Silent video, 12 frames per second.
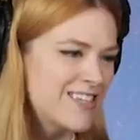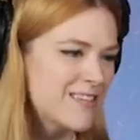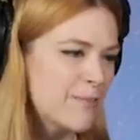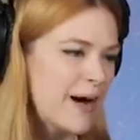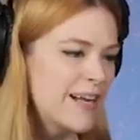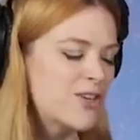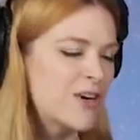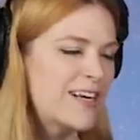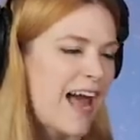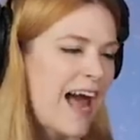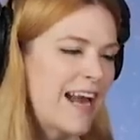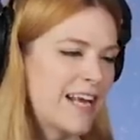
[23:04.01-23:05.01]
She hasn't potty
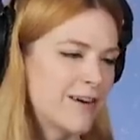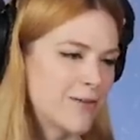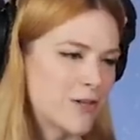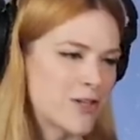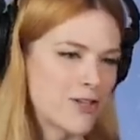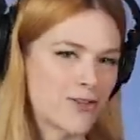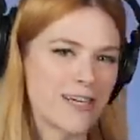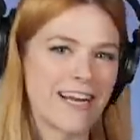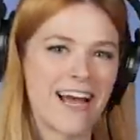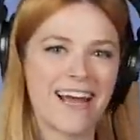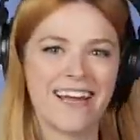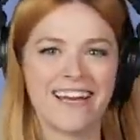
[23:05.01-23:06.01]
trained any of her children
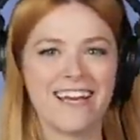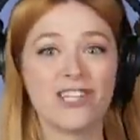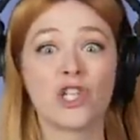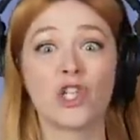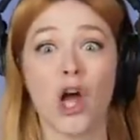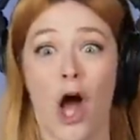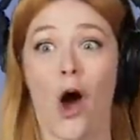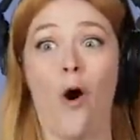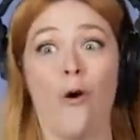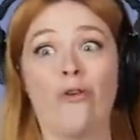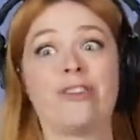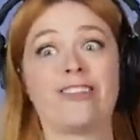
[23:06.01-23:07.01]
yet, and it
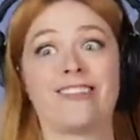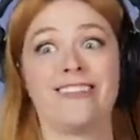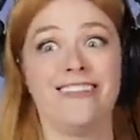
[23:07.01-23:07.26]
shows.